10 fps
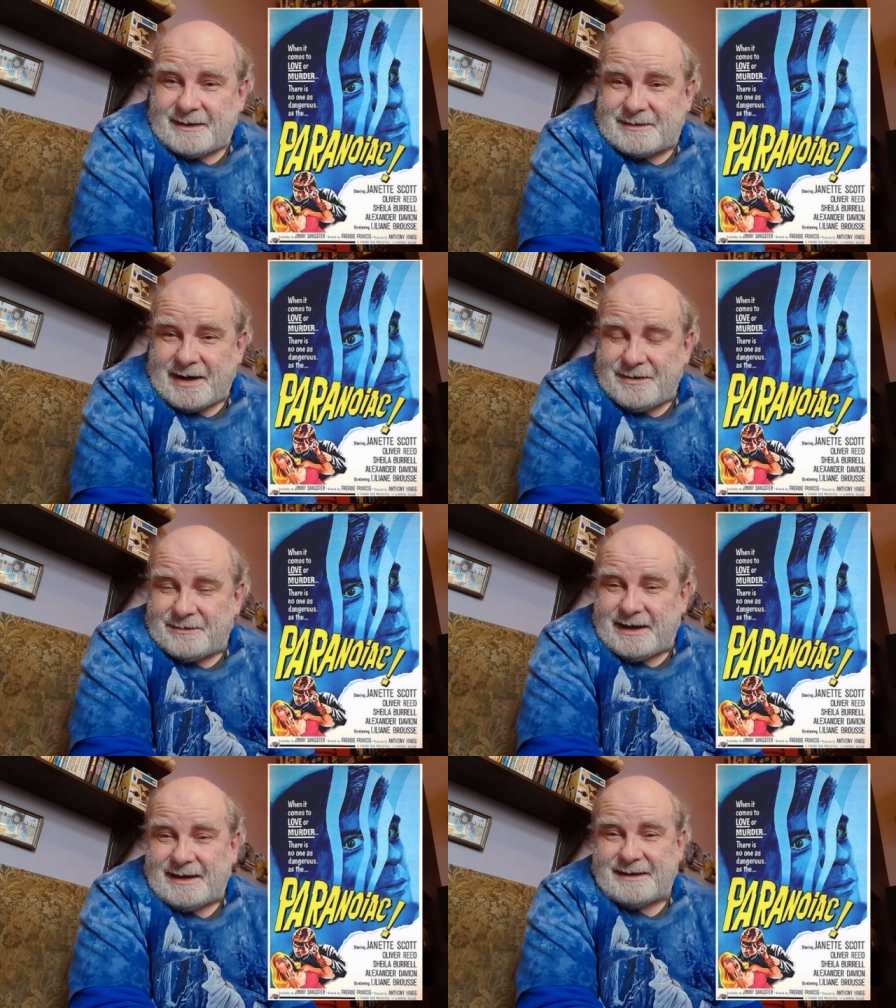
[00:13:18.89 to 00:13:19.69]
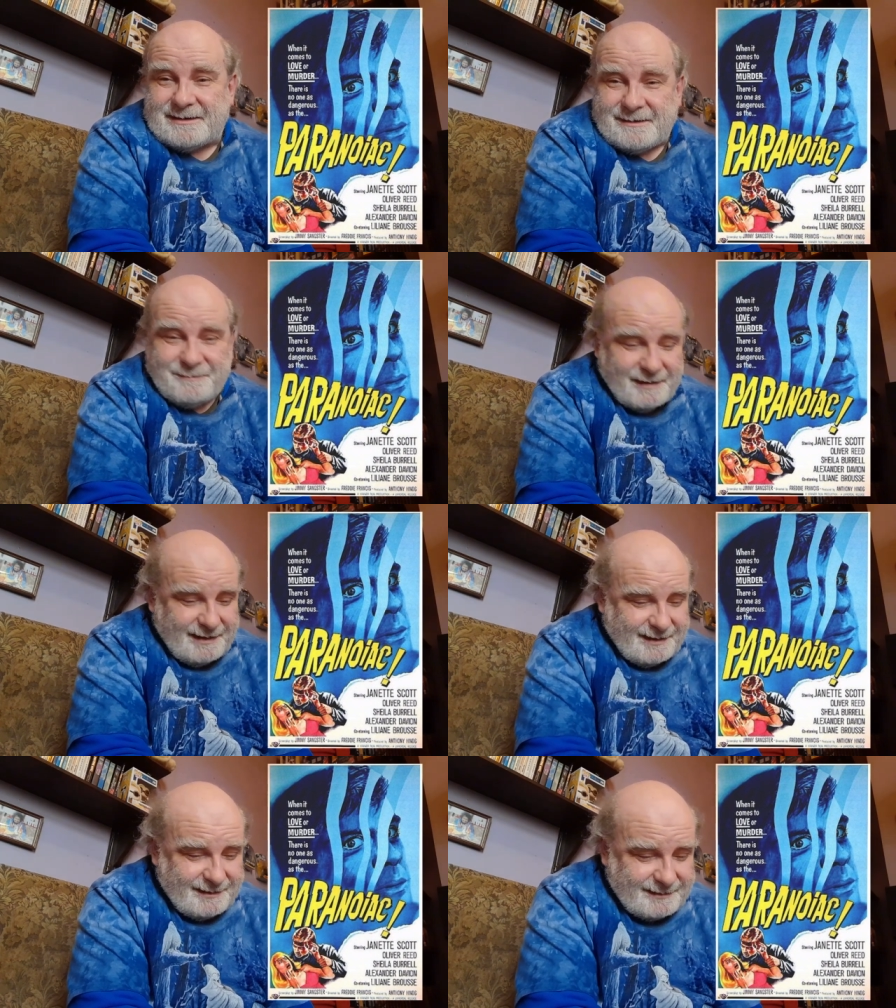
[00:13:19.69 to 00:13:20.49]
Tony has
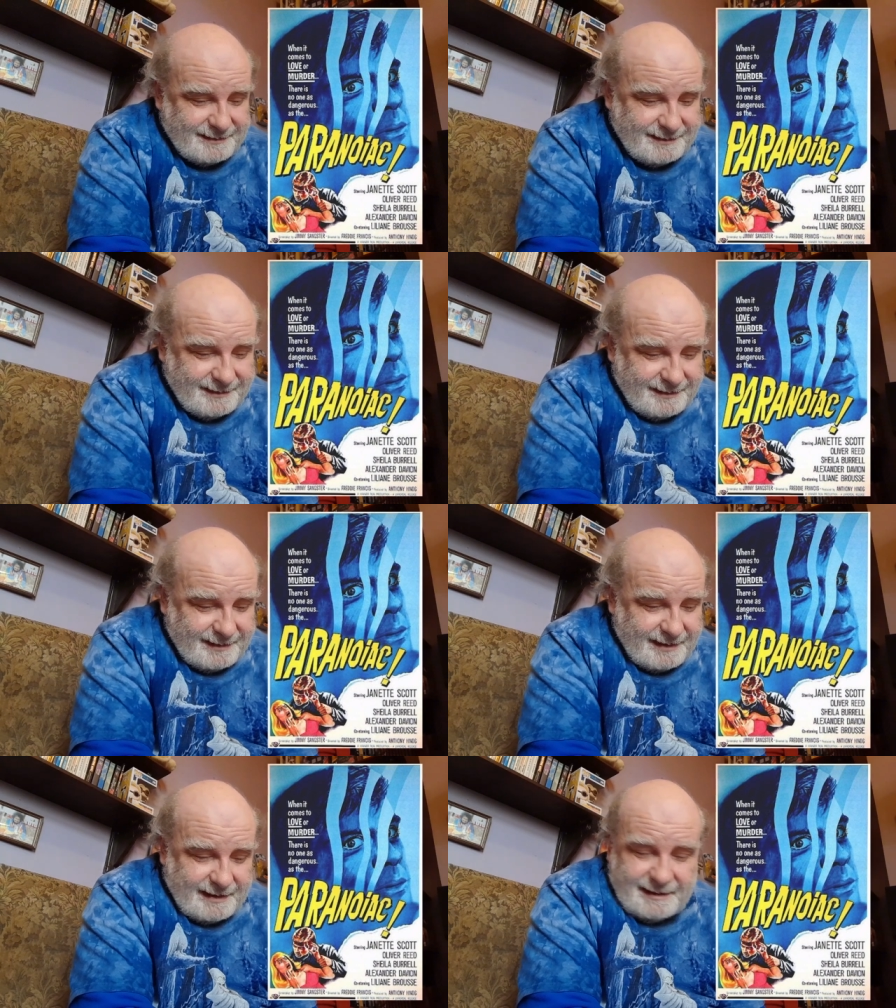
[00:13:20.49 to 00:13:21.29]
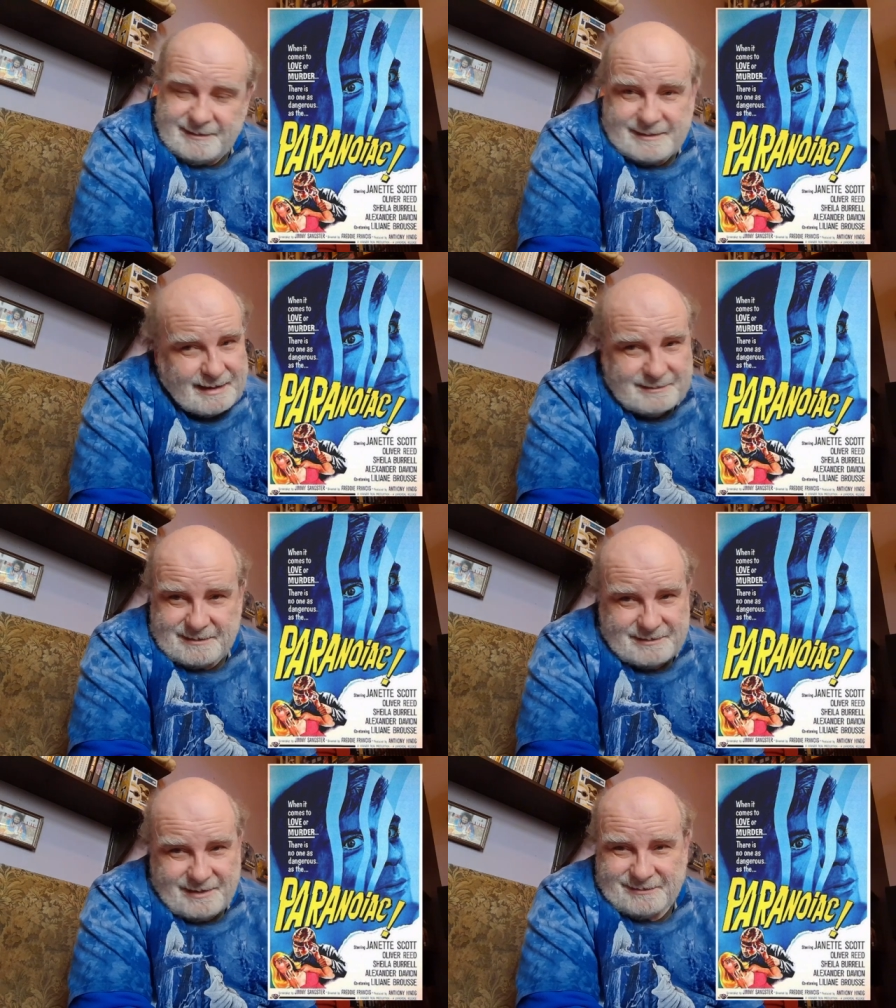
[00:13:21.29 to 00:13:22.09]
appeared, and that
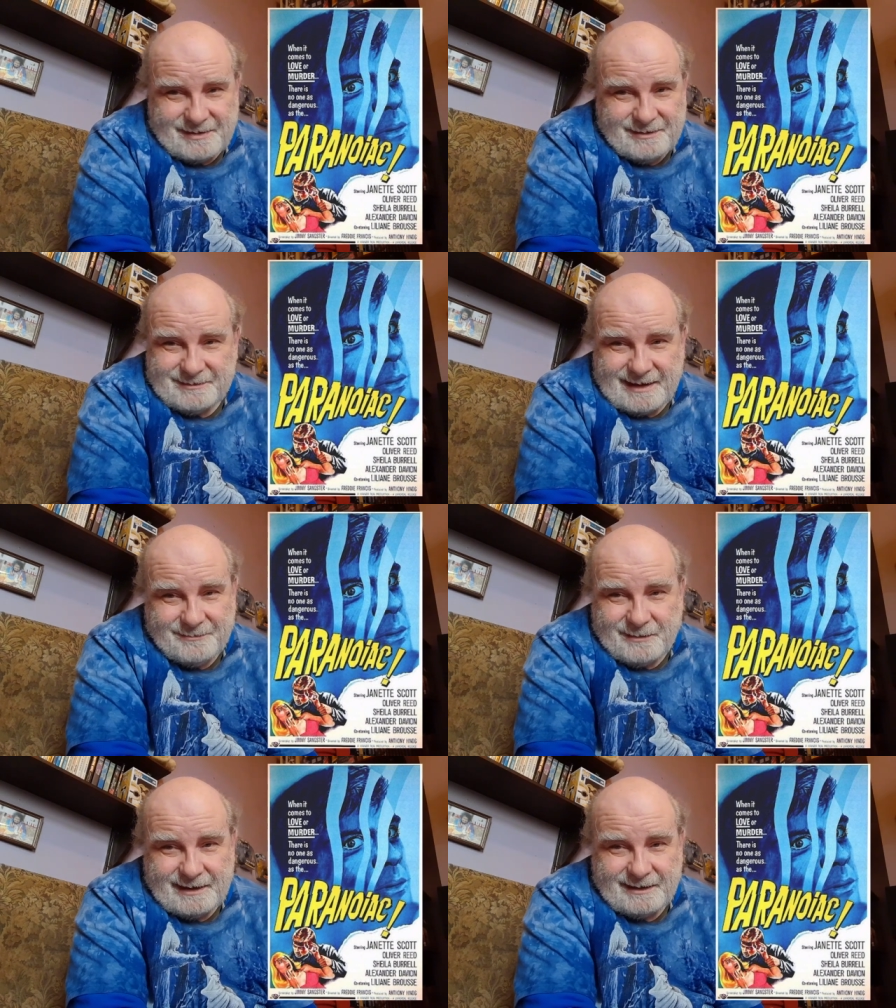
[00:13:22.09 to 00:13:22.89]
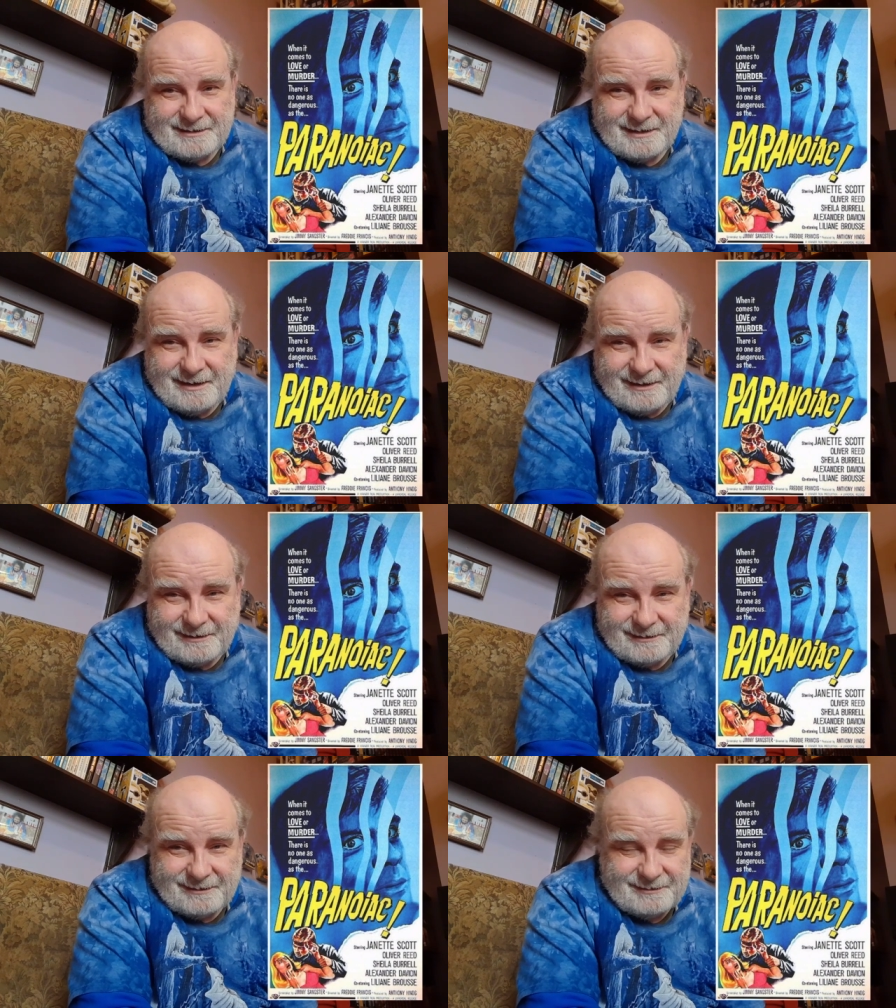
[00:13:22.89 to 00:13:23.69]
does not go down well at
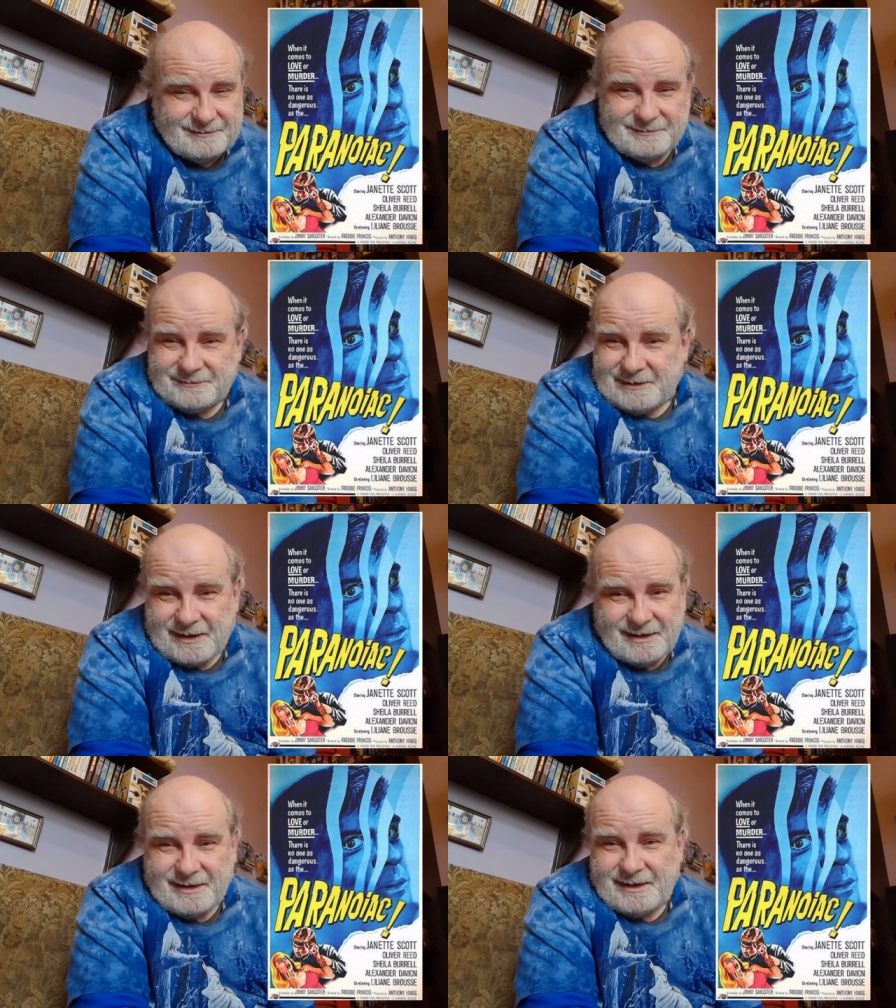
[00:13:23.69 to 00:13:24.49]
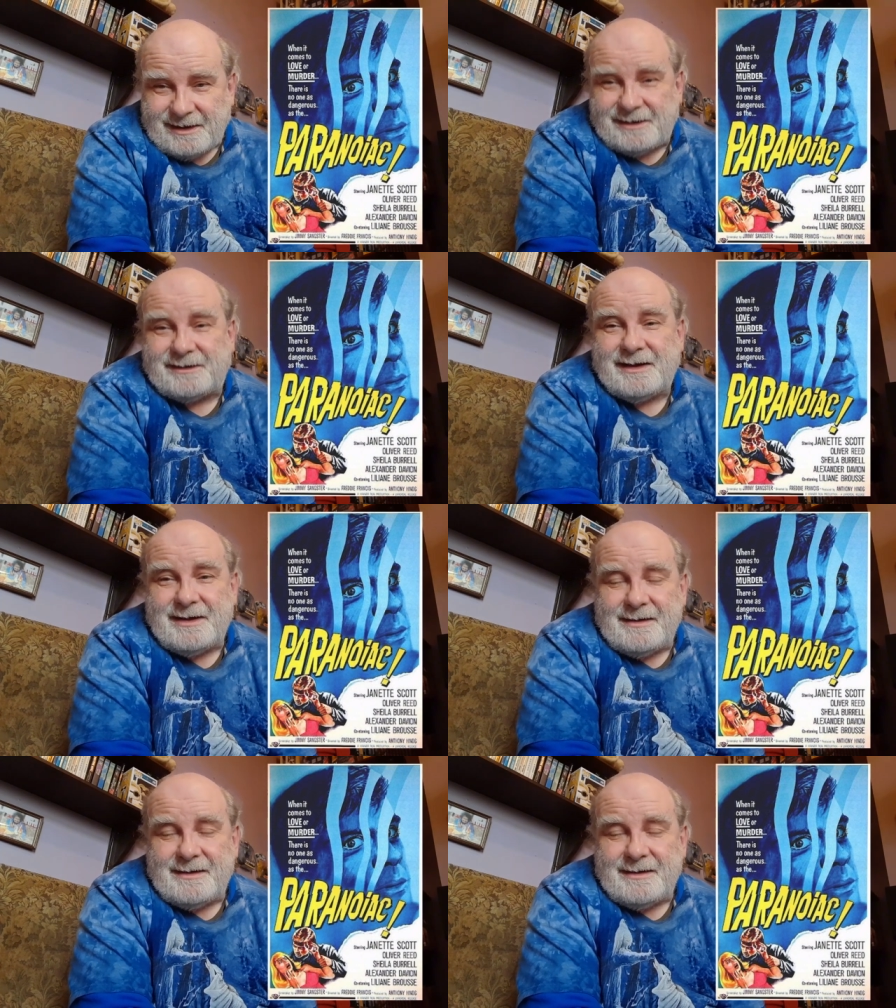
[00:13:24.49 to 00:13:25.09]
all. Not at all.